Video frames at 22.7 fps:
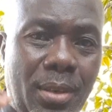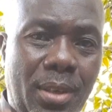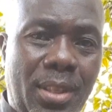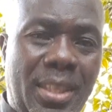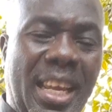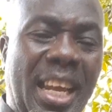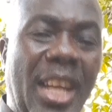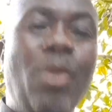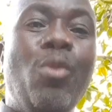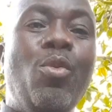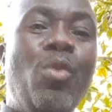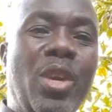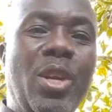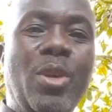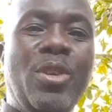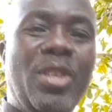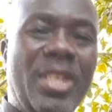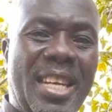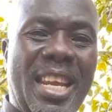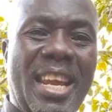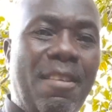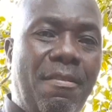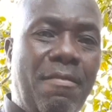they will
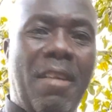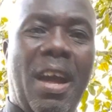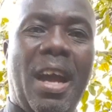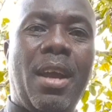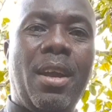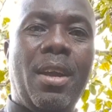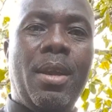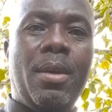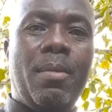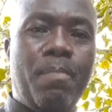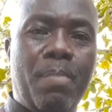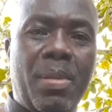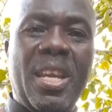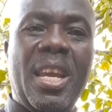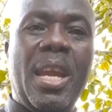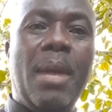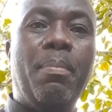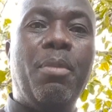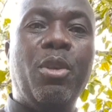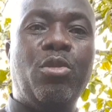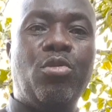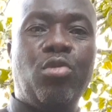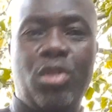never be
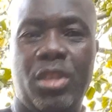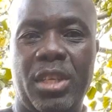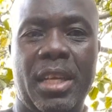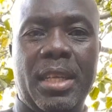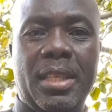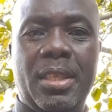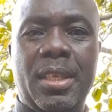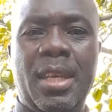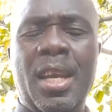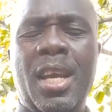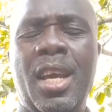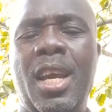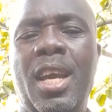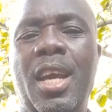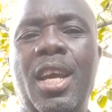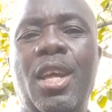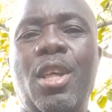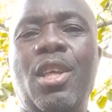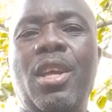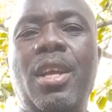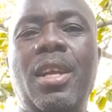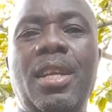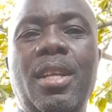able to change.
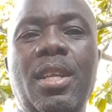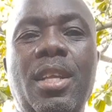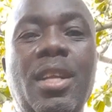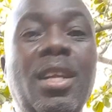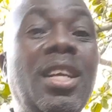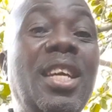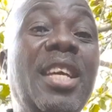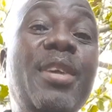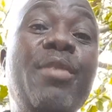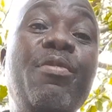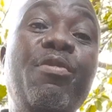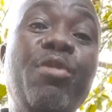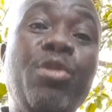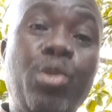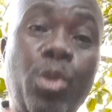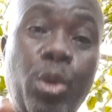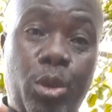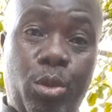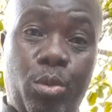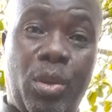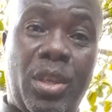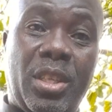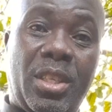Leave
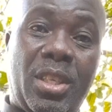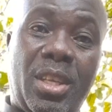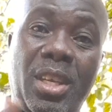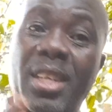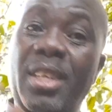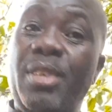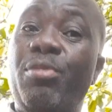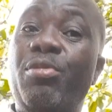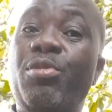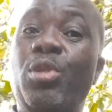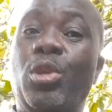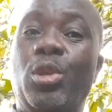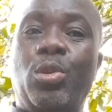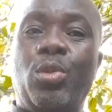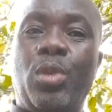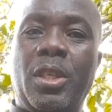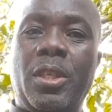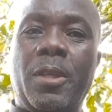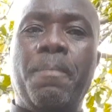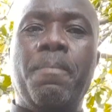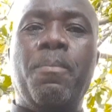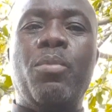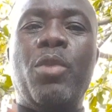those ones. Leave those
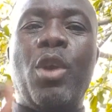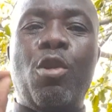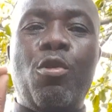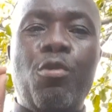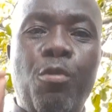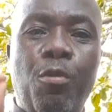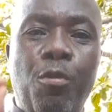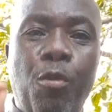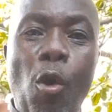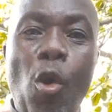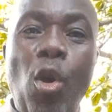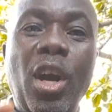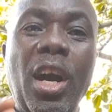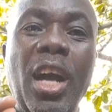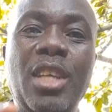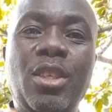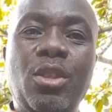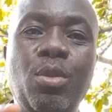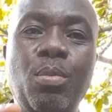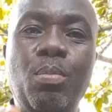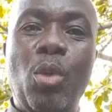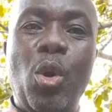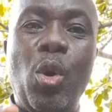ones.
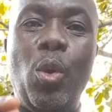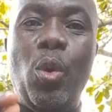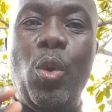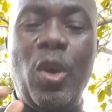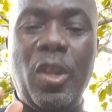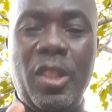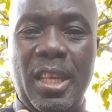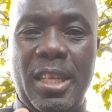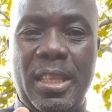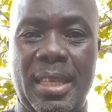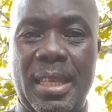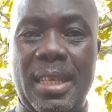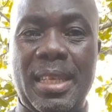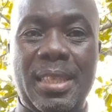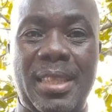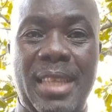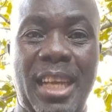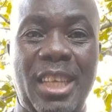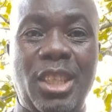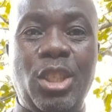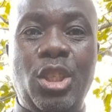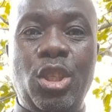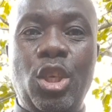Focus more on the things
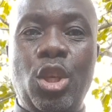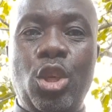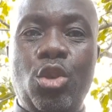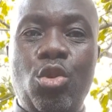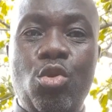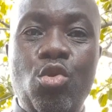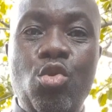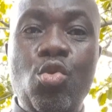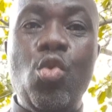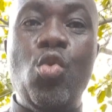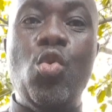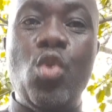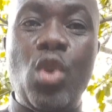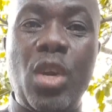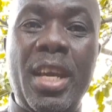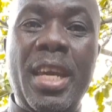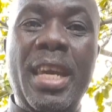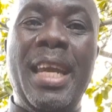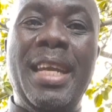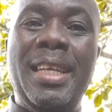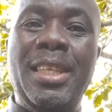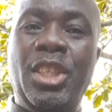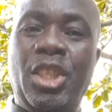that you
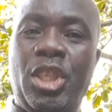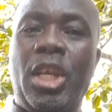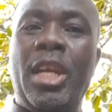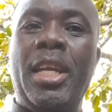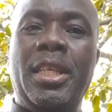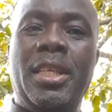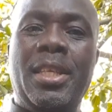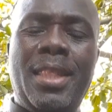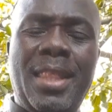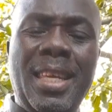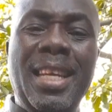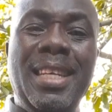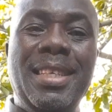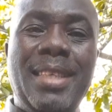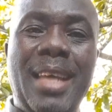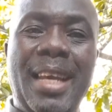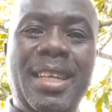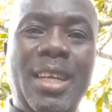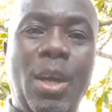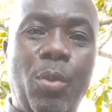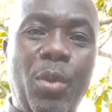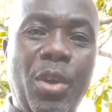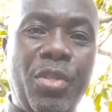can change, things
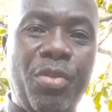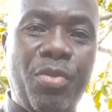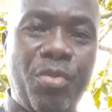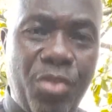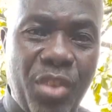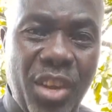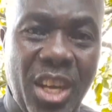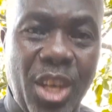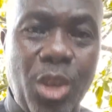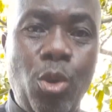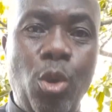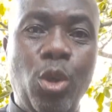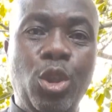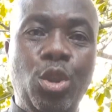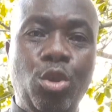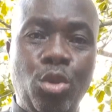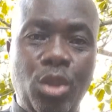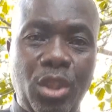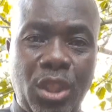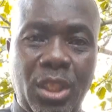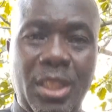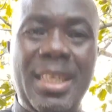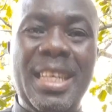that are within your
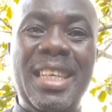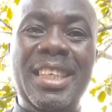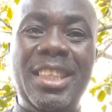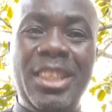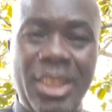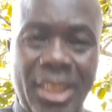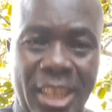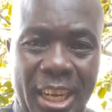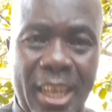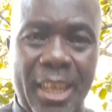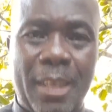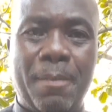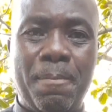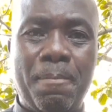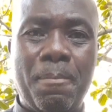jurisdiction.